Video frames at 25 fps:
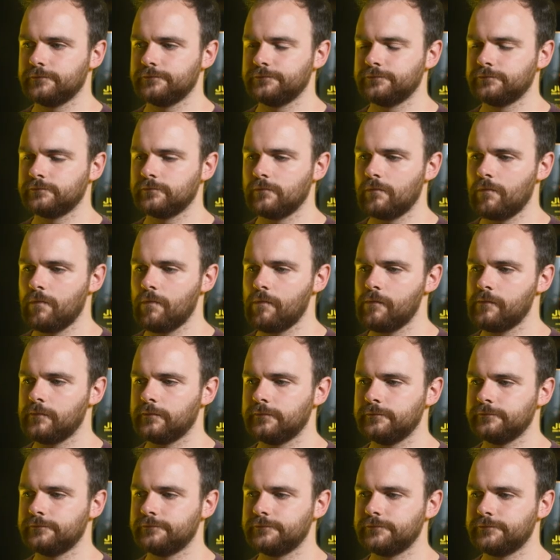
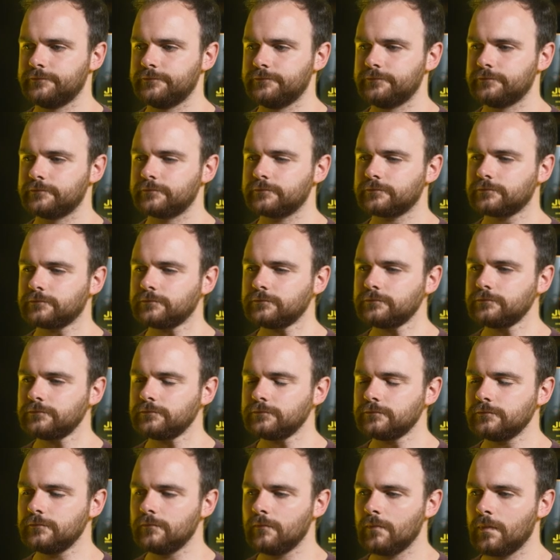
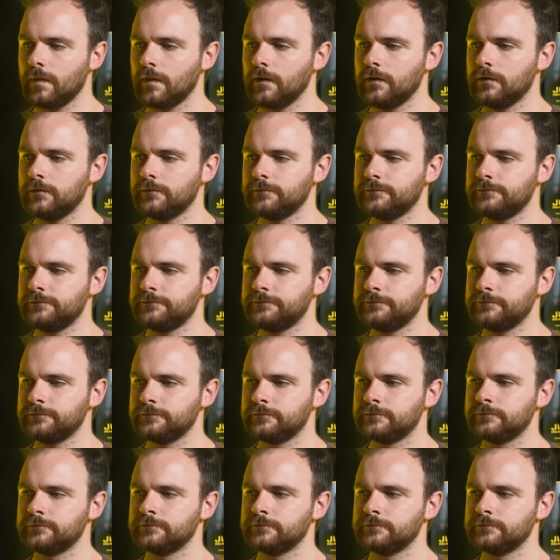No one is speaking in this clip.